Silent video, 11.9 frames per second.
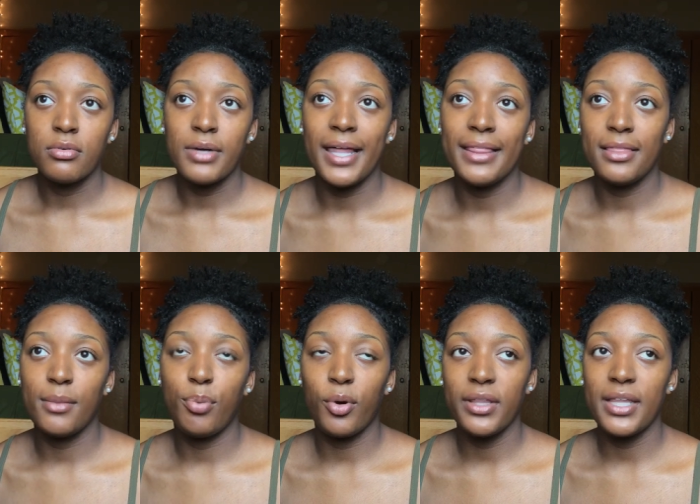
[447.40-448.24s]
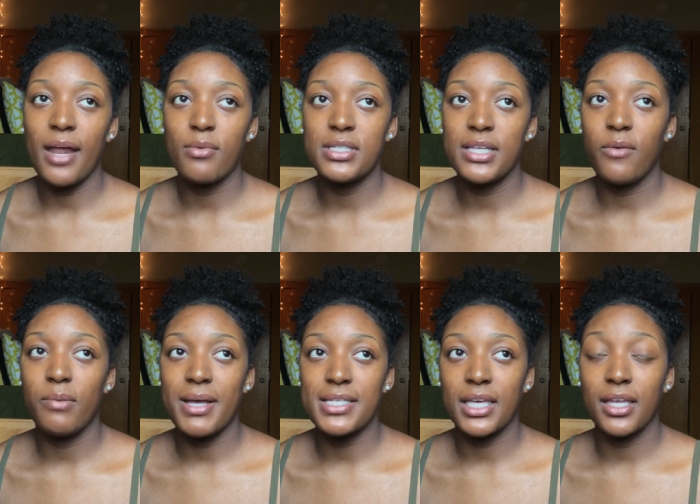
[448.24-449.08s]
at the point that I was at with
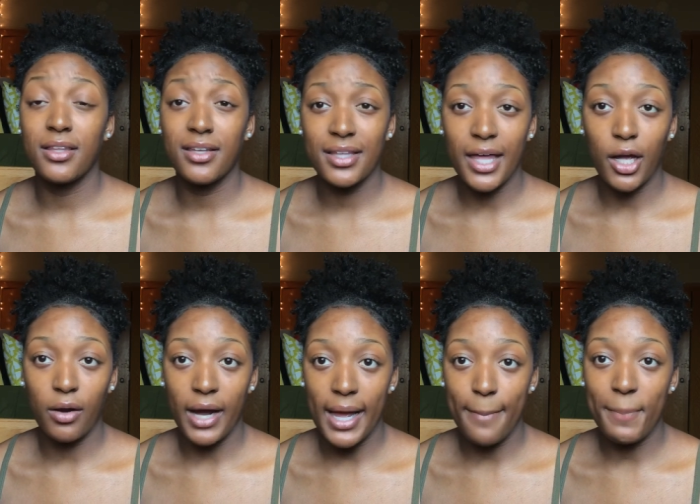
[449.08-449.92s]
my skin looking like crap,